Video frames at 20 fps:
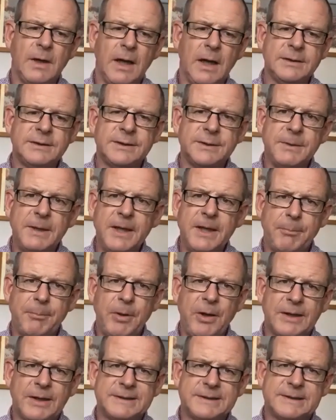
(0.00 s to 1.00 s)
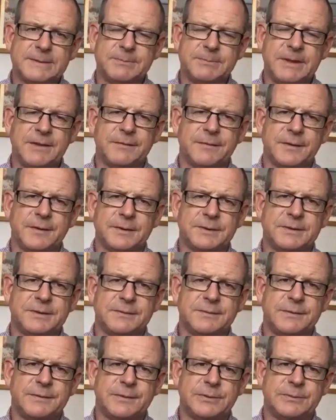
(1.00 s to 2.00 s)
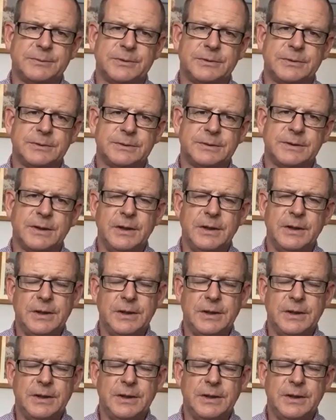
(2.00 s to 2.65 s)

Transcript: And so it applies to me first and foremost.